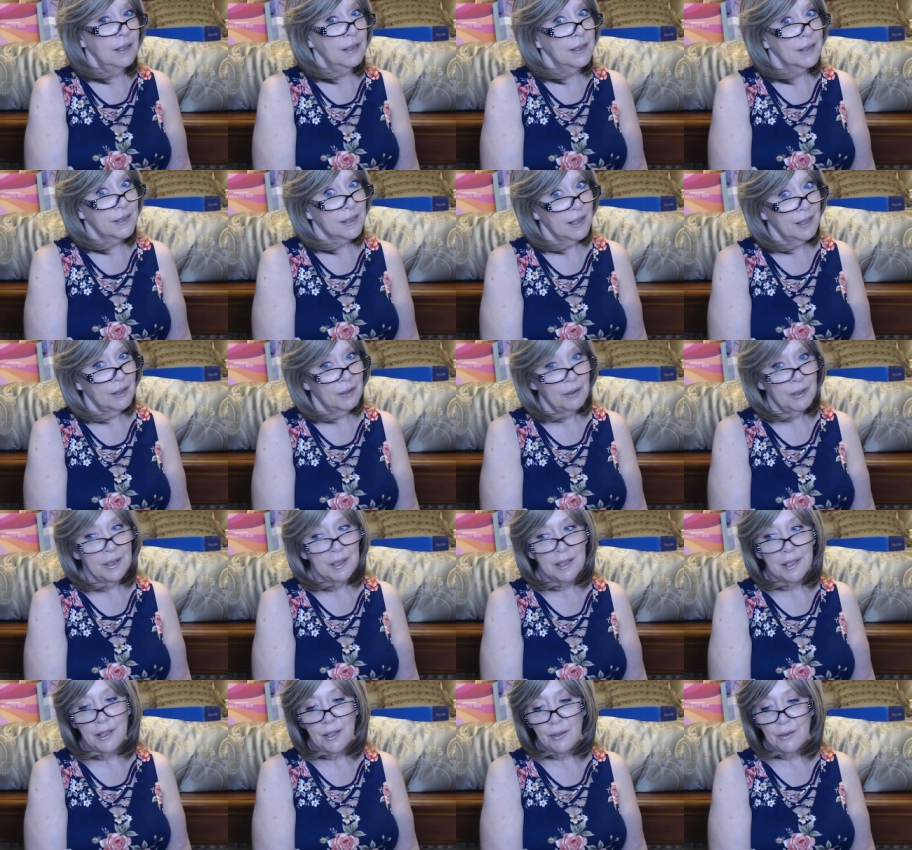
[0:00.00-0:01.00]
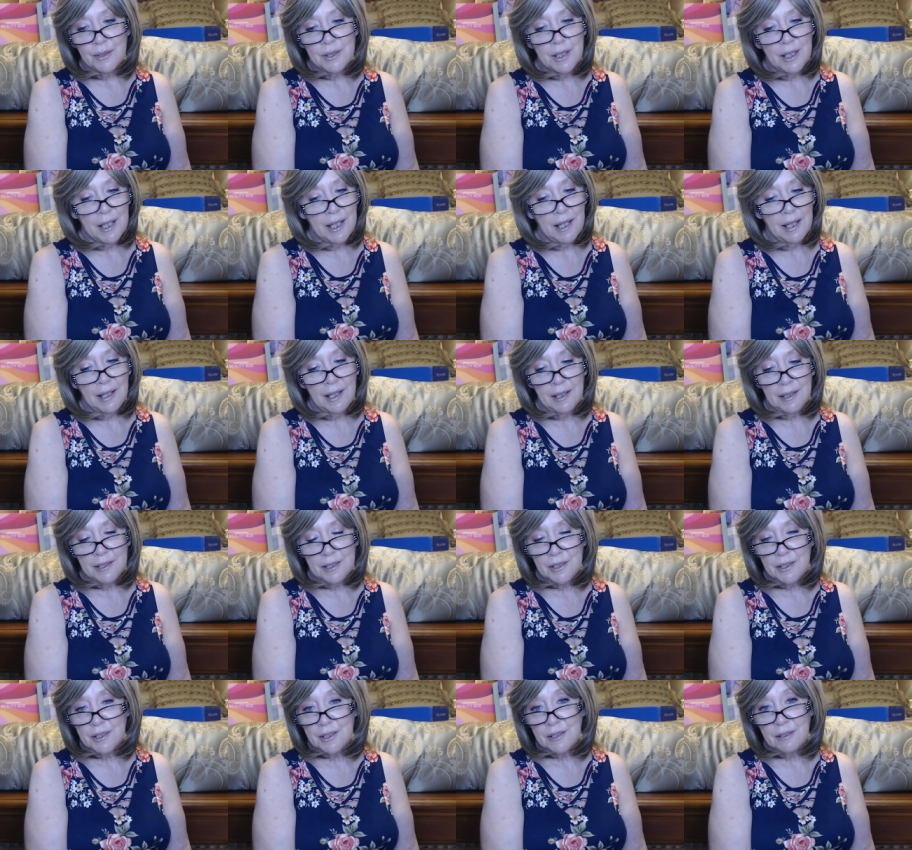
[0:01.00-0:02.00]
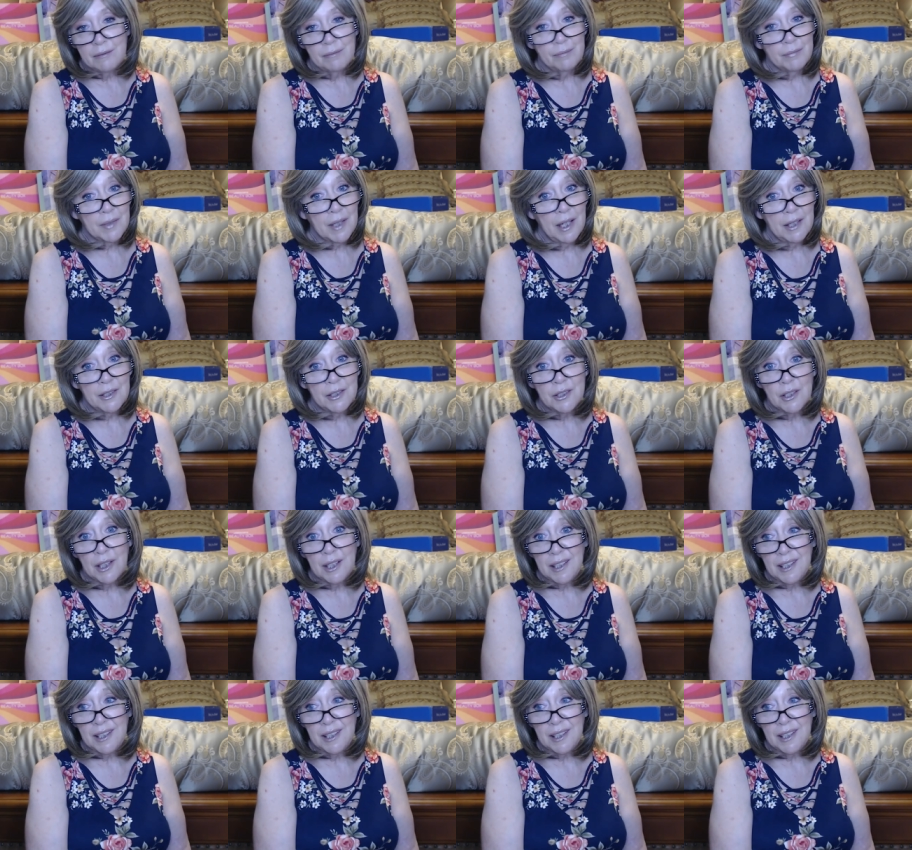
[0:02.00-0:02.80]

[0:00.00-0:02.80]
So, you know, today I just kind of took it